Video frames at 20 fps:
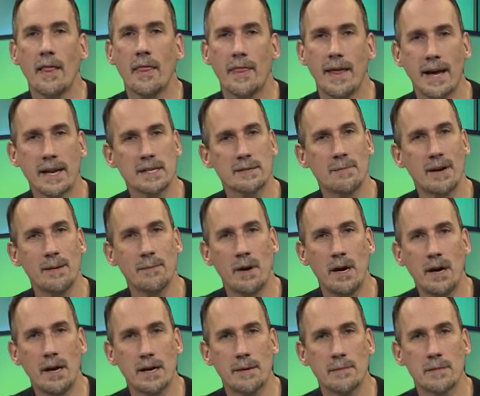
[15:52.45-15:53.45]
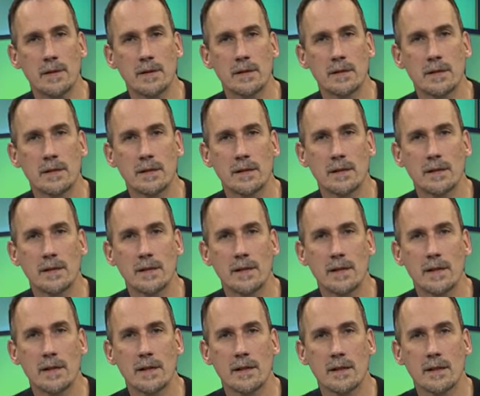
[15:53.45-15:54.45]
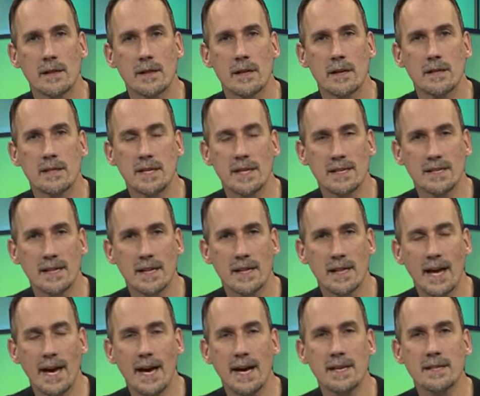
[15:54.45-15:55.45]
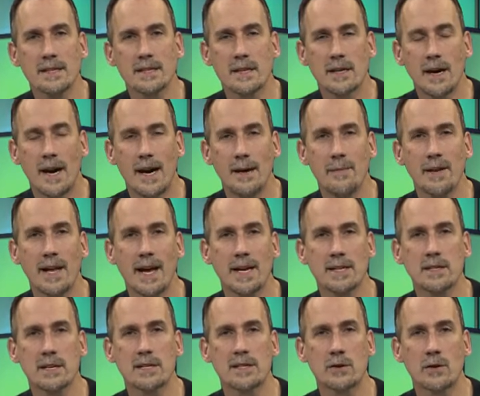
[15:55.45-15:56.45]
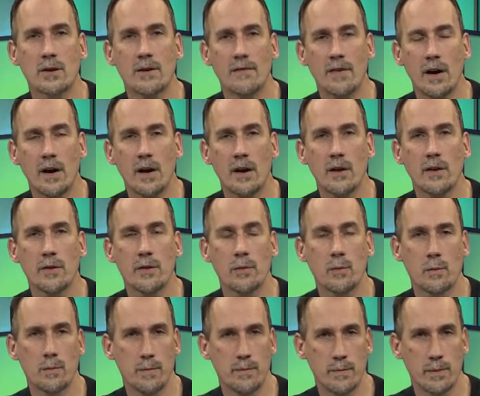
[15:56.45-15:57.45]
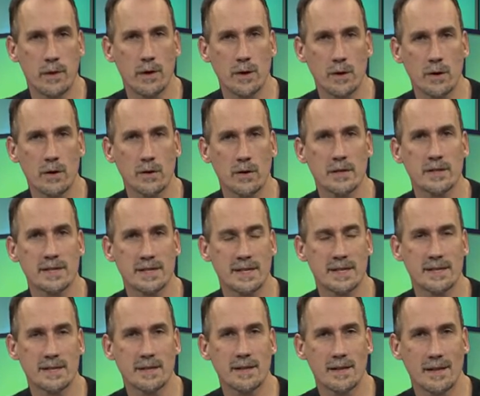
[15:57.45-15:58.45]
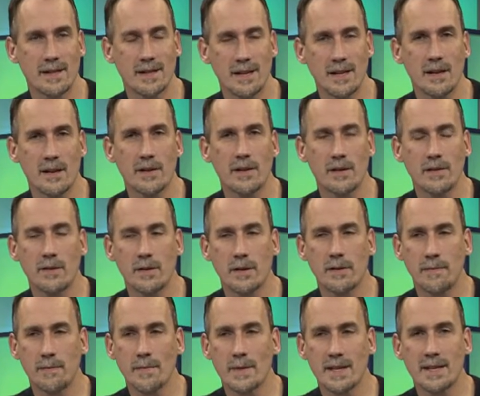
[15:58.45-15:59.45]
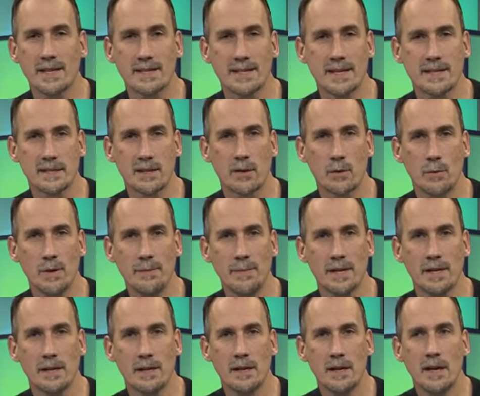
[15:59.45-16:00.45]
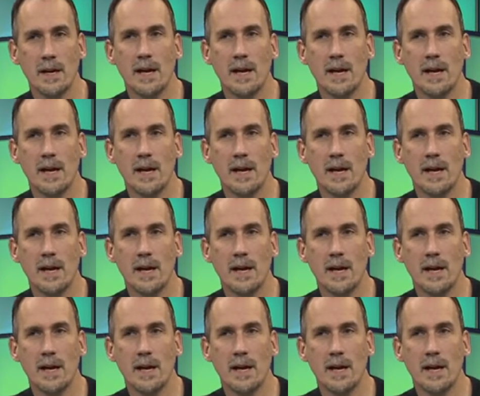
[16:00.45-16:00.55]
That is my mom. Okay. She's the last common ancestor of all the, the girls, this, you know, the, the sense of the women.